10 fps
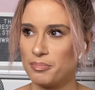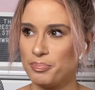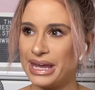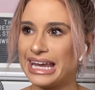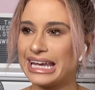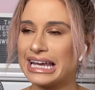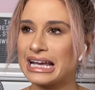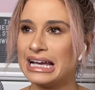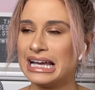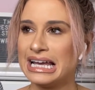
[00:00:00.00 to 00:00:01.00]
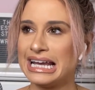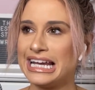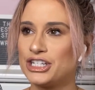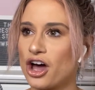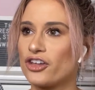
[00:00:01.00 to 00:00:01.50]
being
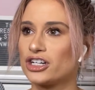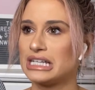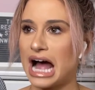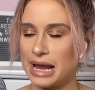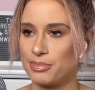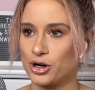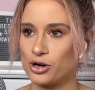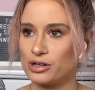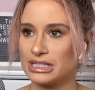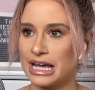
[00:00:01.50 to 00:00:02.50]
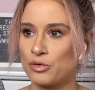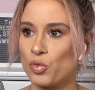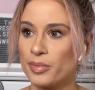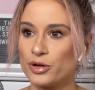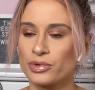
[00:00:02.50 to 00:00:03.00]
each other's hype girls and
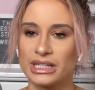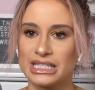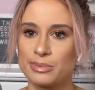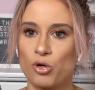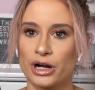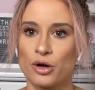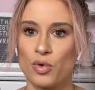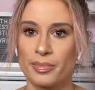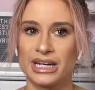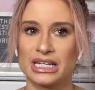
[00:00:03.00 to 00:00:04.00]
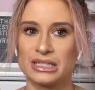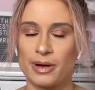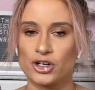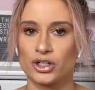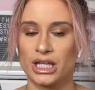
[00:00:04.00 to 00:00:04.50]
women really supporting women,
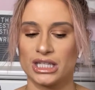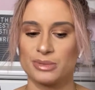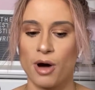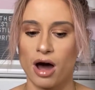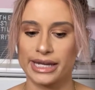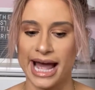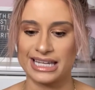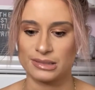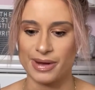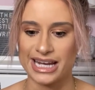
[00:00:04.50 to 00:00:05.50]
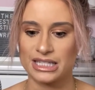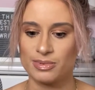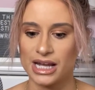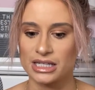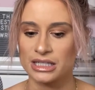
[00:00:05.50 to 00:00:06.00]
especially in this podcast space.
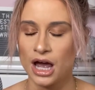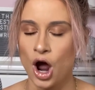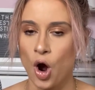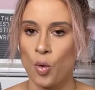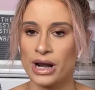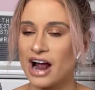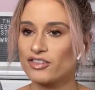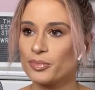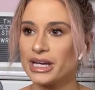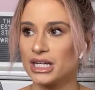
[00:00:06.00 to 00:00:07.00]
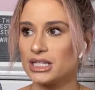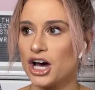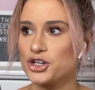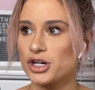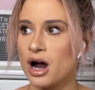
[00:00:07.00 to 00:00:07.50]
Because whenever me and
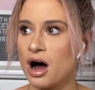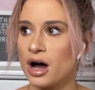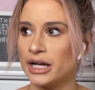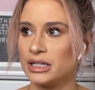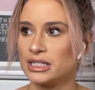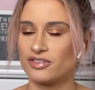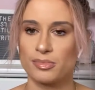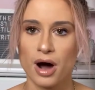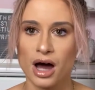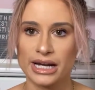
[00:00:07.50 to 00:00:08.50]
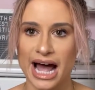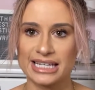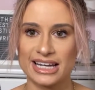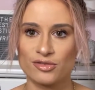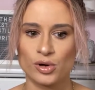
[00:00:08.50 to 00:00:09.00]
Natasha are on different
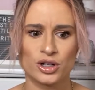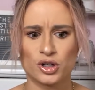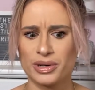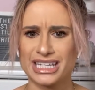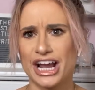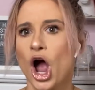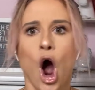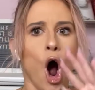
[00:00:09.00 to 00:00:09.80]
podcasts, everyone is always like,